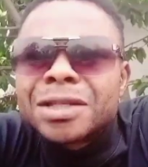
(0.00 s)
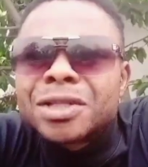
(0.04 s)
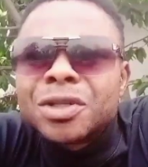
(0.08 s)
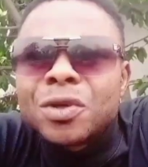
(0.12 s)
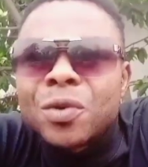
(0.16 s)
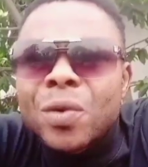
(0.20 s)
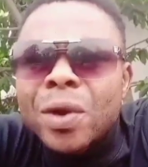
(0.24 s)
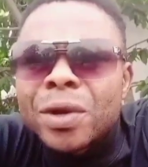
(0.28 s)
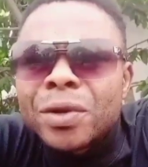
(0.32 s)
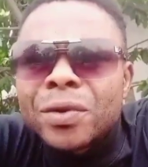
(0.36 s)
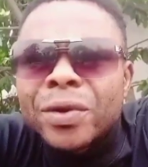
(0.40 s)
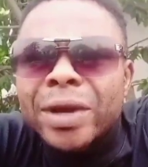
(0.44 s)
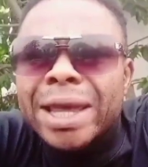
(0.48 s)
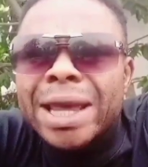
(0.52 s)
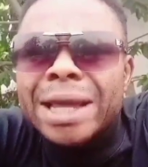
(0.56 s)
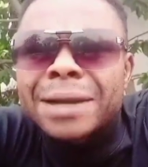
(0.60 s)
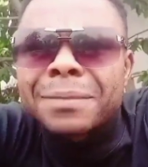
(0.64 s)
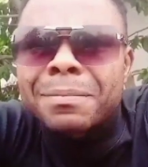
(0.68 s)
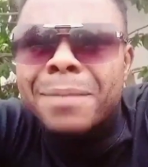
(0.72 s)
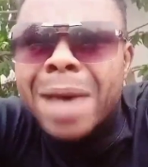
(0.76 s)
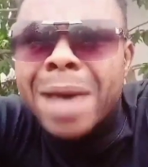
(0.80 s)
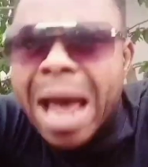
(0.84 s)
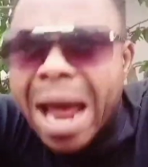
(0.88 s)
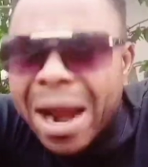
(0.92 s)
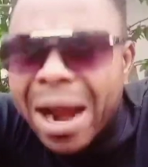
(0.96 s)
because you want to
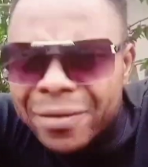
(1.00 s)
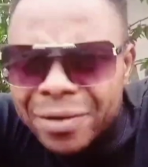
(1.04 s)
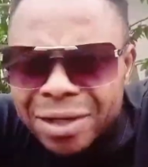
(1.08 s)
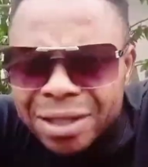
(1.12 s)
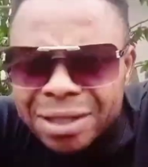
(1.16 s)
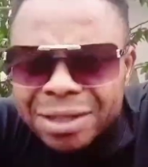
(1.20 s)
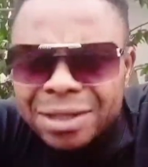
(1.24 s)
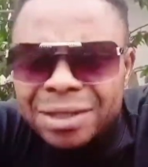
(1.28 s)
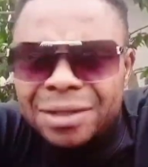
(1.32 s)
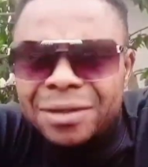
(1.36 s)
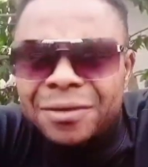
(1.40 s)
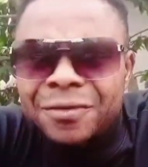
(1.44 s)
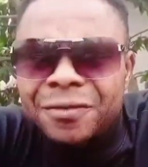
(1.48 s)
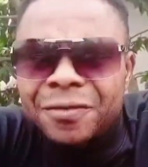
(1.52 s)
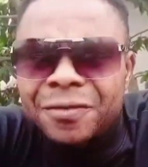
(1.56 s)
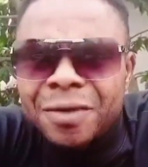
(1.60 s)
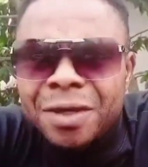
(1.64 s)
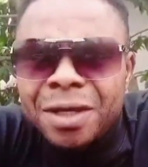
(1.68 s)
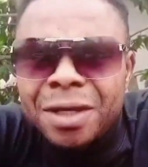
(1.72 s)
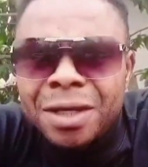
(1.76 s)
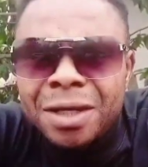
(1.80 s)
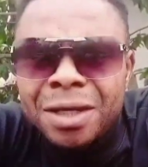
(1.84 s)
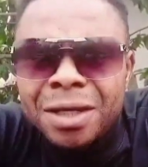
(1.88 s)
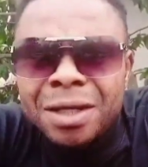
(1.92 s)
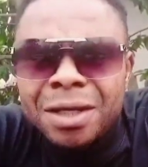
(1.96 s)
get married.
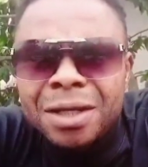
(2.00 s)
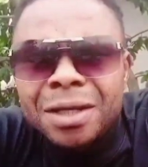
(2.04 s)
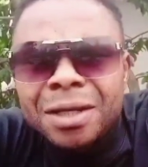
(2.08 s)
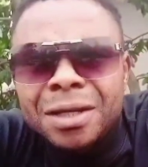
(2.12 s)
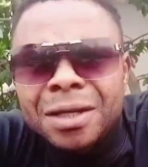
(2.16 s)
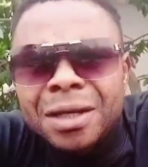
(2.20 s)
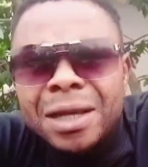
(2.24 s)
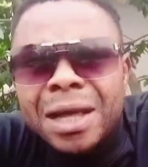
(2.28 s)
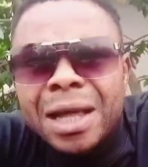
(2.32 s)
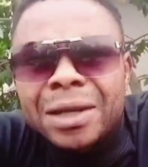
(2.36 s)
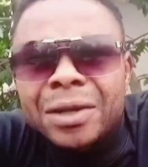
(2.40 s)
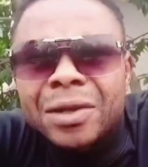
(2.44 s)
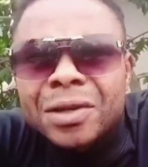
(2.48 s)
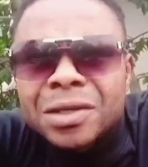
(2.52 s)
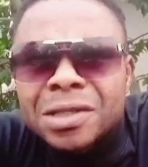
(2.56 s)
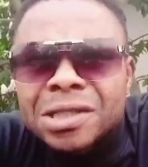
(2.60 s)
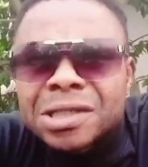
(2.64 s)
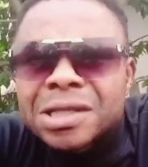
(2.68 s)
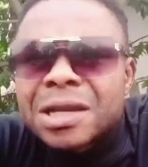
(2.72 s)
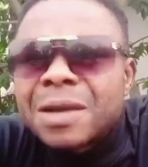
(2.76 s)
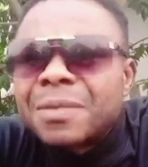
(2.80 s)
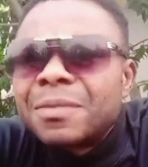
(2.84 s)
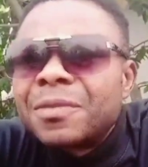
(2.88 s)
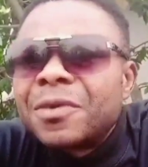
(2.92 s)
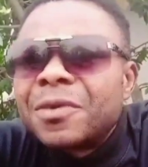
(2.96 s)
I know
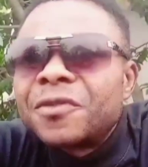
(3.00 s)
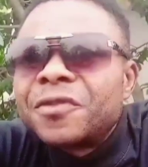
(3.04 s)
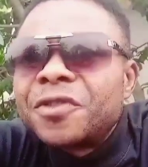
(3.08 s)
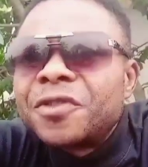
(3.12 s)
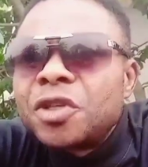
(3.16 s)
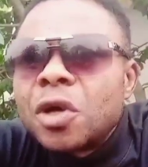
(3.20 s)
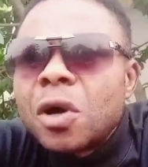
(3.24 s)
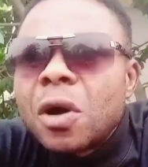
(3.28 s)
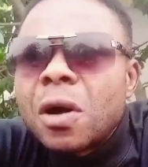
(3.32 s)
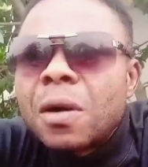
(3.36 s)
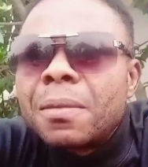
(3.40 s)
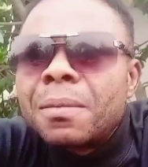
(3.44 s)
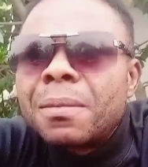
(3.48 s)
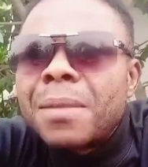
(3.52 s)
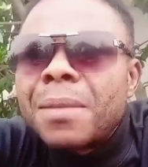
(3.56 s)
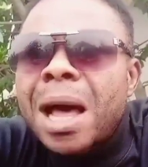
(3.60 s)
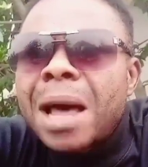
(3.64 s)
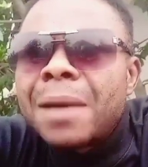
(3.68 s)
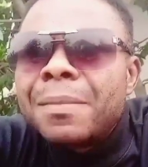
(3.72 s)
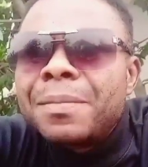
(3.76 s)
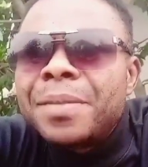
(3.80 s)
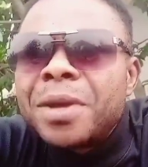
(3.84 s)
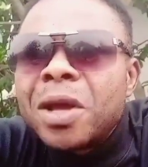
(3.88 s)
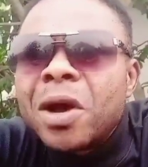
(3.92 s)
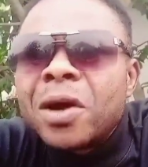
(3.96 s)
some of you all
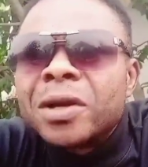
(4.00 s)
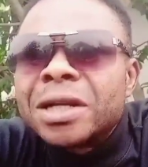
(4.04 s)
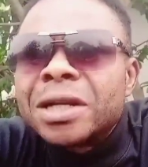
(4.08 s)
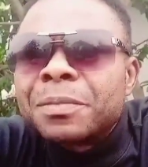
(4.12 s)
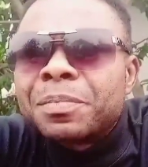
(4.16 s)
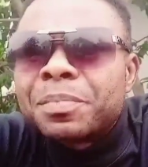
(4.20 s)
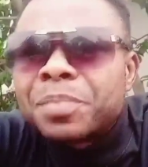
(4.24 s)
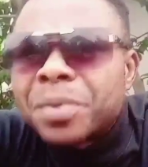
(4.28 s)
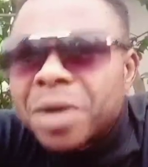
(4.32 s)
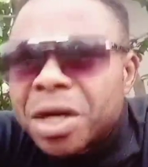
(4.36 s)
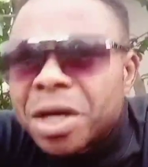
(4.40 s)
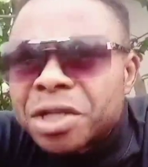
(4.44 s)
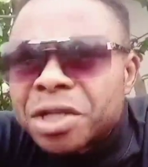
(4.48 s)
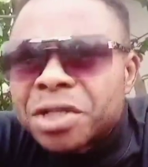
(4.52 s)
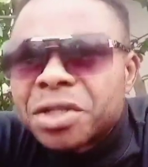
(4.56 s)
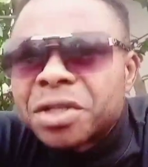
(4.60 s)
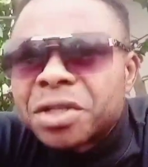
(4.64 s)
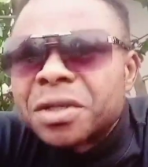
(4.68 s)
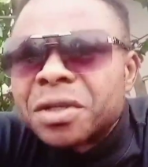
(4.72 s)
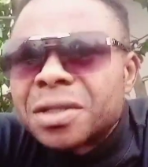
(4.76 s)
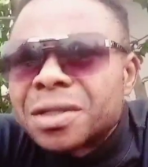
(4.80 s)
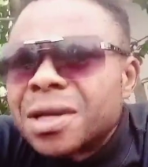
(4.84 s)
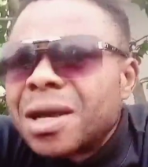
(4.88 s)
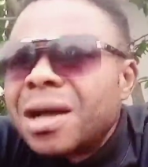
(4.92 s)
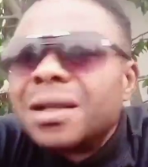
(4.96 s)
might be under
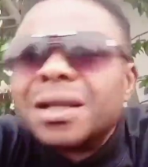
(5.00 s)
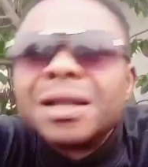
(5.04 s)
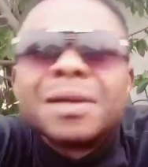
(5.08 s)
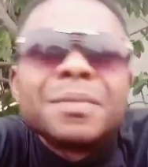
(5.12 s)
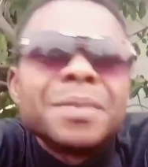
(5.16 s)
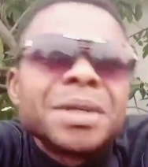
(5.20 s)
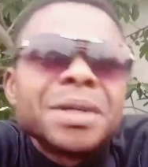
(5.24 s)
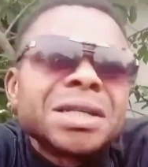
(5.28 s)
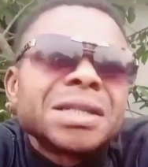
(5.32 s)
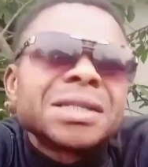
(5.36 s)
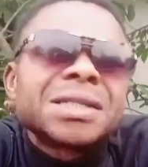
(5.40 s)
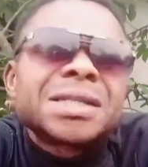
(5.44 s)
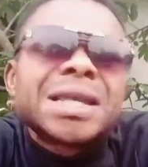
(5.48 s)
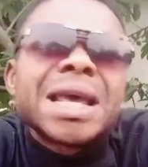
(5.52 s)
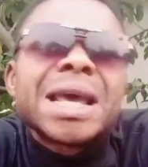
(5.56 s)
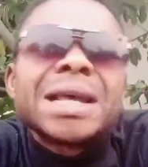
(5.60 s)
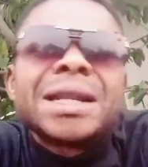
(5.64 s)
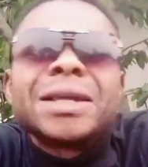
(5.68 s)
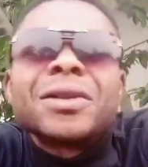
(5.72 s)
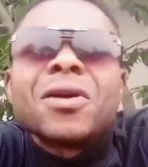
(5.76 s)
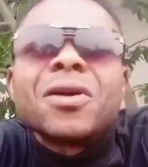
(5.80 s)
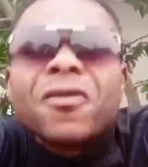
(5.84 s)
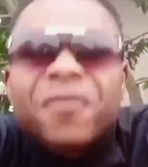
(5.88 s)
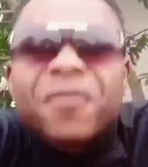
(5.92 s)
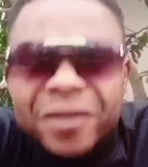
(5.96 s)
pressure. So, oh, let me just
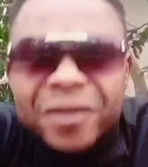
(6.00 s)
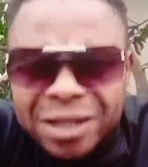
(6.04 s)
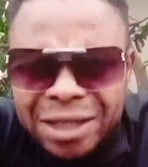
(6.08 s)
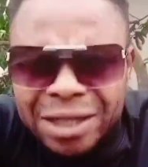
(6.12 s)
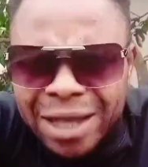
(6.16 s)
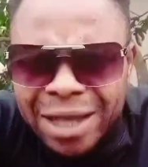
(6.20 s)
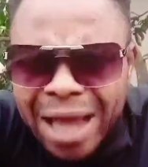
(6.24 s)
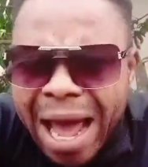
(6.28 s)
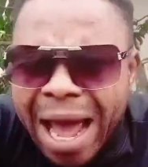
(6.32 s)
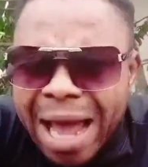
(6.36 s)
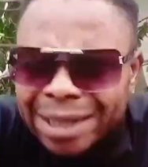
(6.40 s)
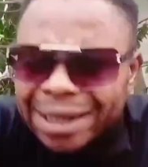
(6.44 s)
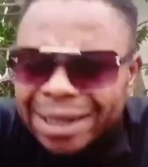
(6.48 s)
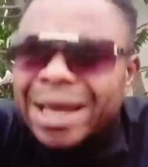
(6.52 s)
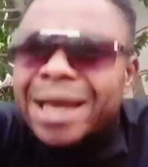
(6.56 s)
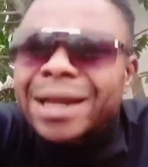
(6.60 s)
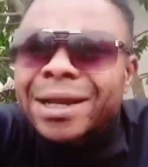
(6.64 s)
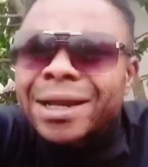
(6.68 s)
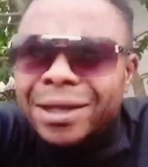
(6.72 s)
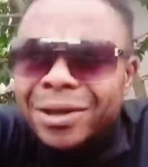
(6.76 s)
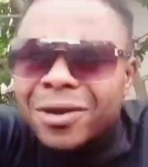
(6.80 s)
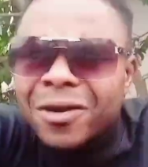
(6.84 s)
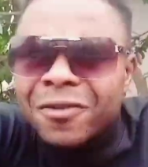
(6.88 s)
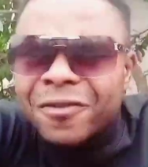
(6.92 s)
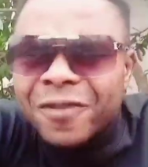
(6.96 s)
get it over the line.
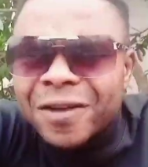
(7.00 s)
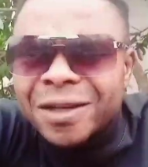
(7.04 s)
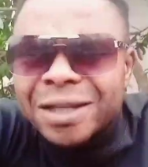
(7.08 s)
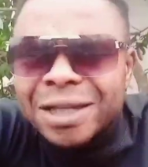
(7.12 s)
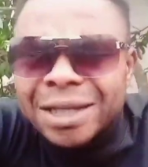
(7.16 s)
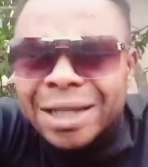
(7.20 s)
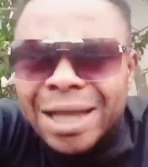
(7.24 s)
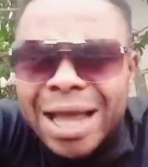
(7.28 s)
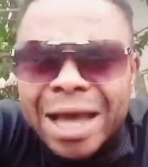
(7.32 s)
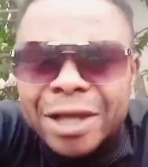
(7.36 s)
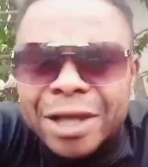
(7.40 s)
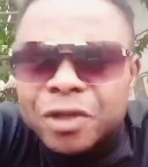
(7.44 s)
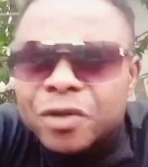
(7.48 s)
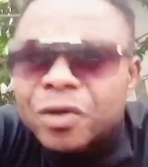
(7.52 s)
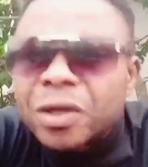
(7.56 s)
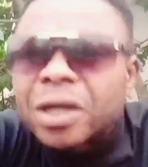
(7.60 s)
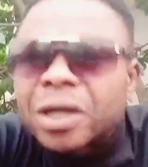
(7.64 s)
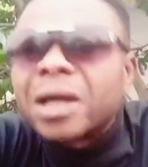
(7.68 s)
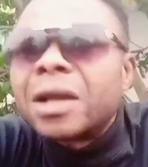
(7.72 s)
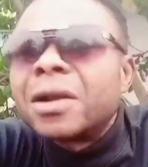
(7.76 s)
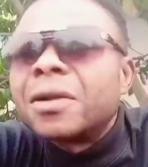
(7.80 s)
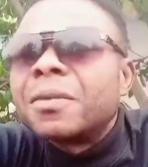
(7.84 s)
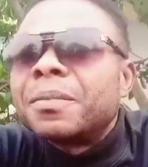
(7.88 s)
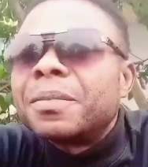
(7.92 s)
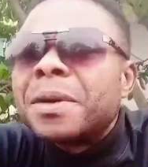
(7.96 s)
Get it over the line. You're
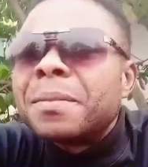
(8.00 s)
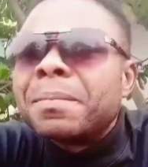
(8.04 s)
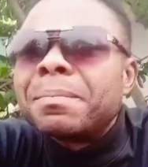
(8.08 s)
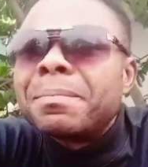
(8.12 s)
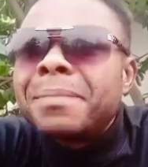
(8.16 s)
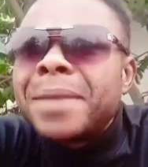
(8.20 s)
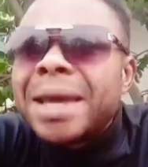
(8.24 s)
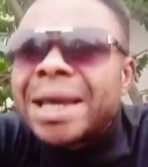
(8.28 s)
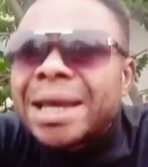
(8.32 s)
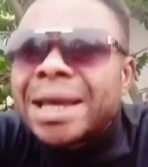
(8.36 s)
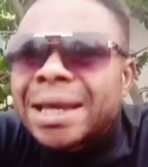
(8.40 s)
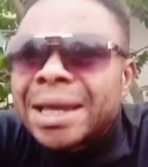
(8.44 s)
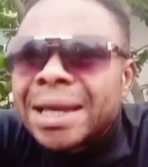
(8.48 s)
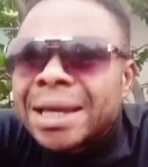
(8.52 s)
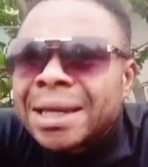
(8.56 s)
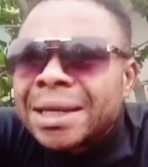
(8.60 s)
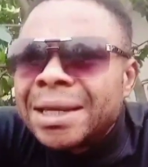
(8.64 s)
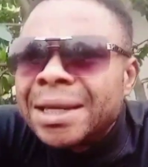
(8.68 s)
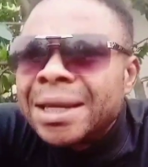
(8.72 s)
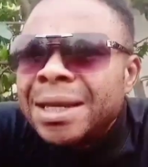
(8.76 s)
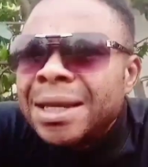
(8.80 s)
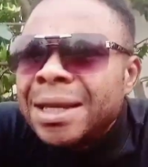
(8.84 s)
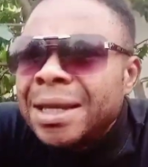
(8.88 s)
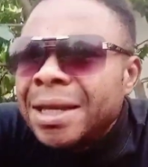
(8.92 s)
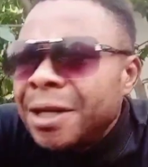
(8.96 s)
going to be
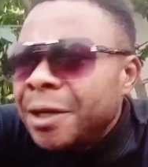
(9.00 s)
making,